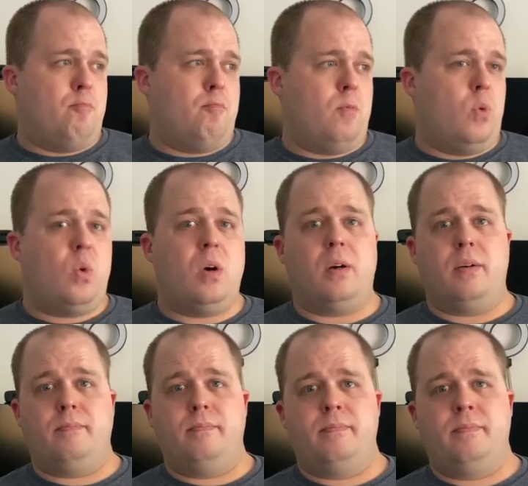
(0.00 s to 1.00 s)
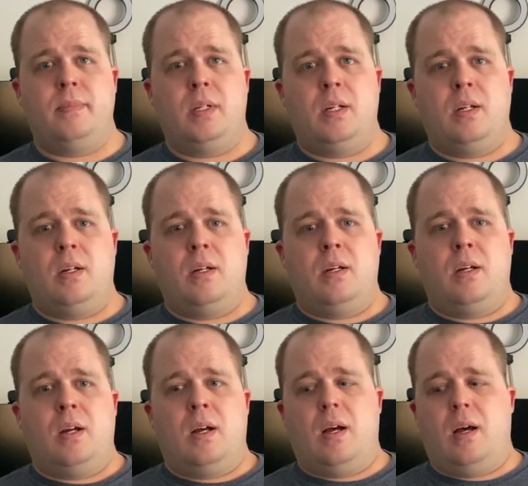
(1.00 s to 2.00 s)
wort.
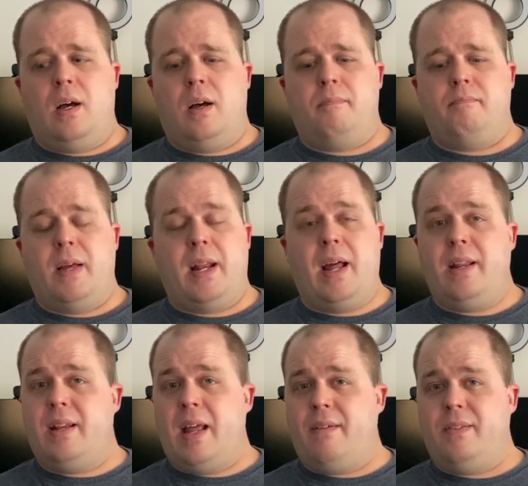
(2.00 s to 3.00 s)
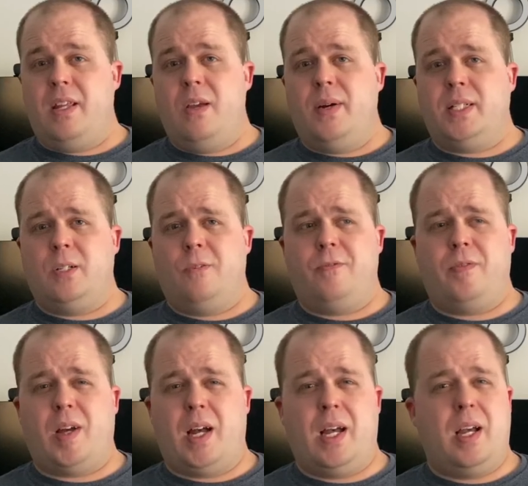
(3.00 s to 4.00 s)
And I didn't have any
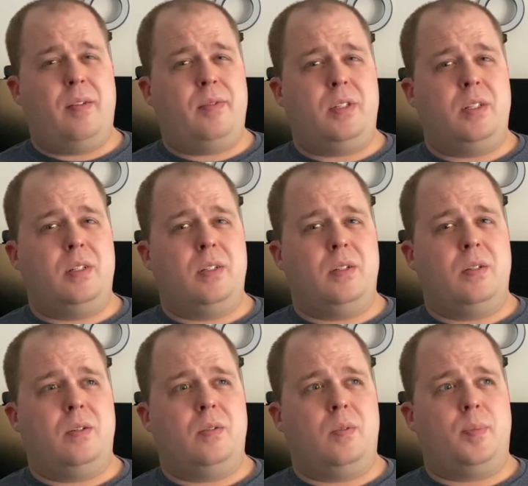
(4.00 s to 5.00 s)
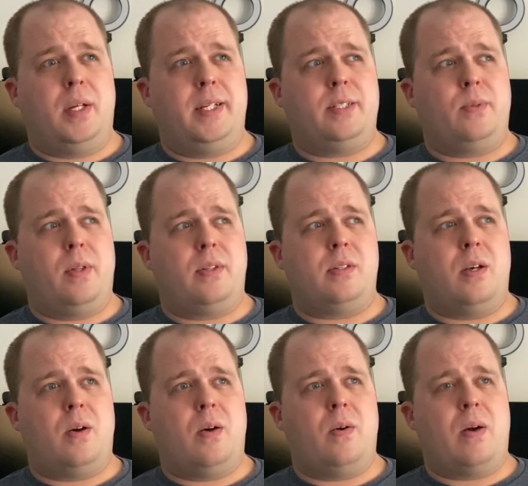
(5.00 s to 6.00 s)
US-05 to replace it with,
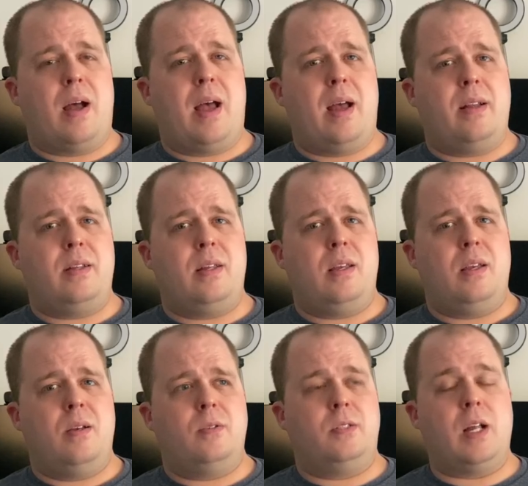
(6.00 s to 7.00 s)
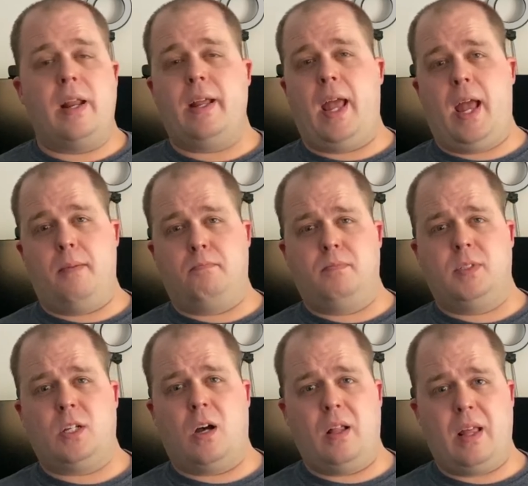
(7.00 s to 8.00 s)
so I had to use Nottingham. It's
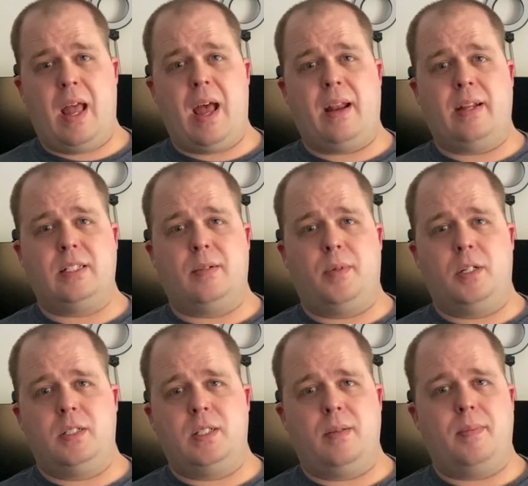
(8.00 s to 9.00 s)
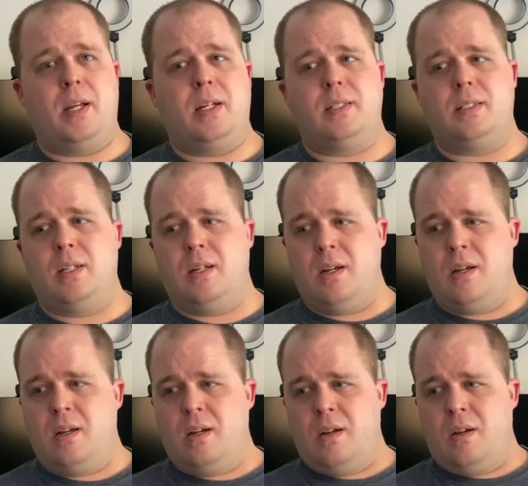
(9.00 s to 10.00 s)
all I had as an emergency, because
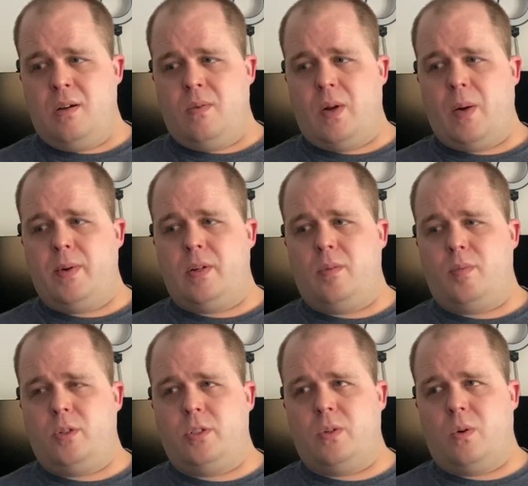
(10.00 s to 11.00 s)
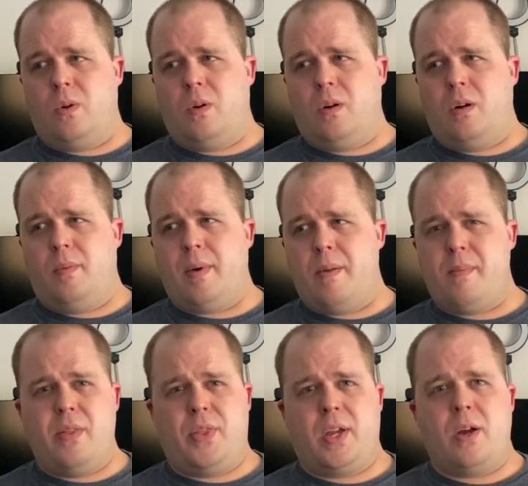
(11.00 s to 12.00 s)
when I went to the brew store about a
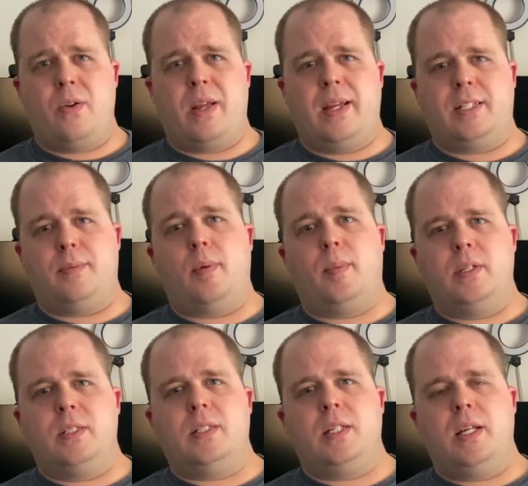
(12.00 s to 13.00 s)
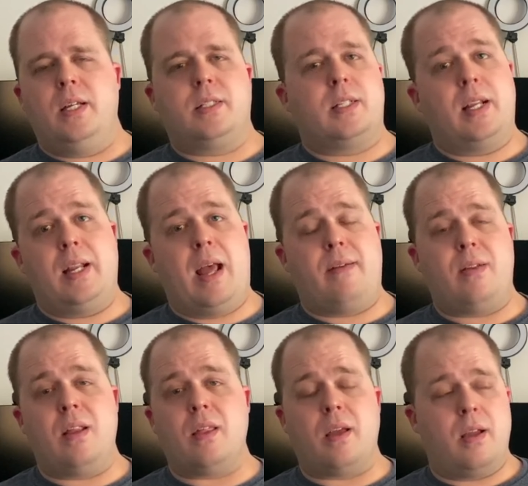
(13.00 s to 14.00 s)
month ago to get some emergency yeast because I didn't have
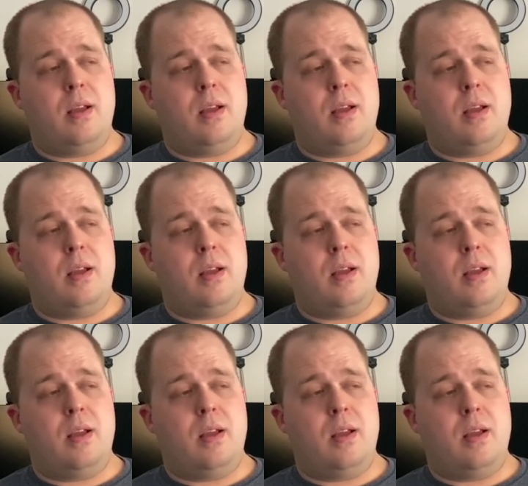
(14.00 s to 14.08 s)
anything,